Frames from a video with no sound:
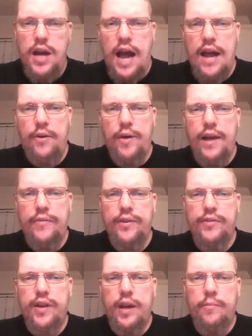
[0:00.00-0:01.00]
I don't have
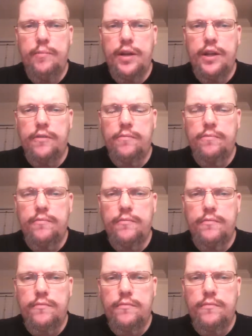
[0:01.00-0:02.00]
his kind of money.
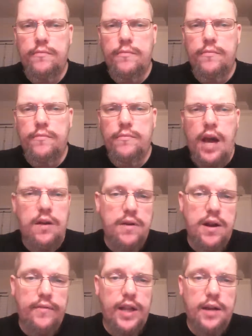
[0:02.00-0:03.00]
I
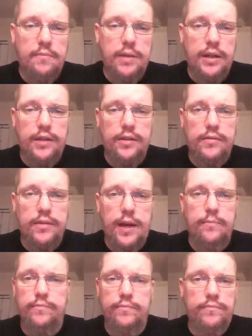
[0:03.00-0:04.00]
don't have a lot of money.
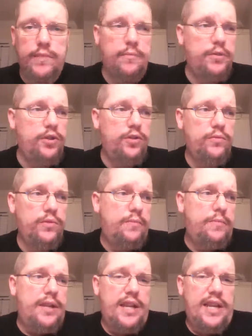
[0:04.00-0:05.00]
I'm
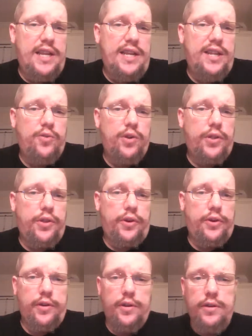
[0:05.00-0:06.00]
an indie
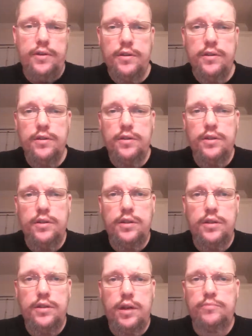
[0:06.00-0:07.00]
author.
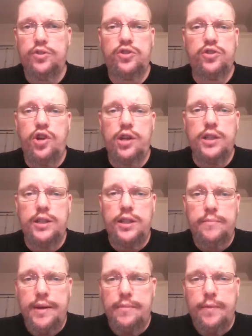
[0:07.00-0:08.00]
I'm struggling
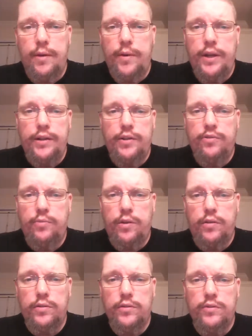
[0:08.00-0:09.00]
to make my way in this
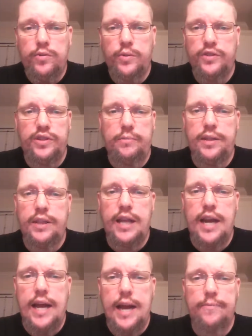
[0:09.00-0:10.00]
world, doing something
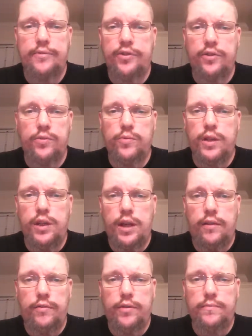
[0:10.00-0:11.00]
that I absolutely
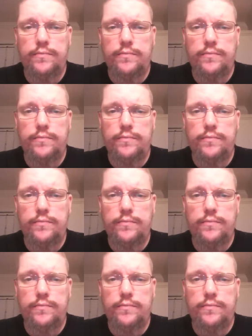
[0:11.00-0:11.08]
love.